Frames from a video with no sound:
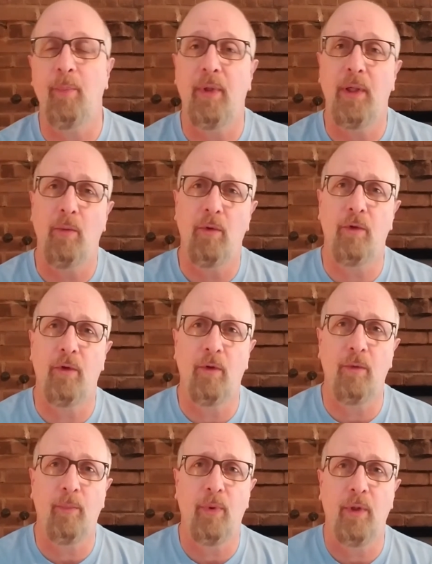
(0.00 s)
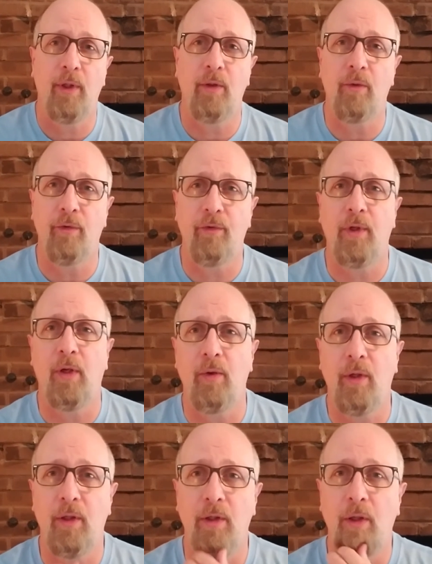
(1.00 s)
but it was a political
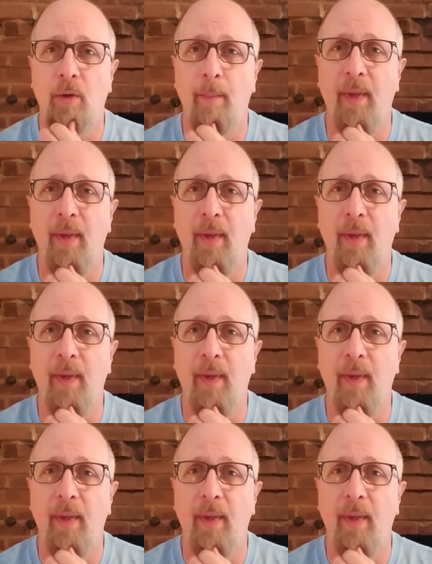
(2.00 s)
slogan,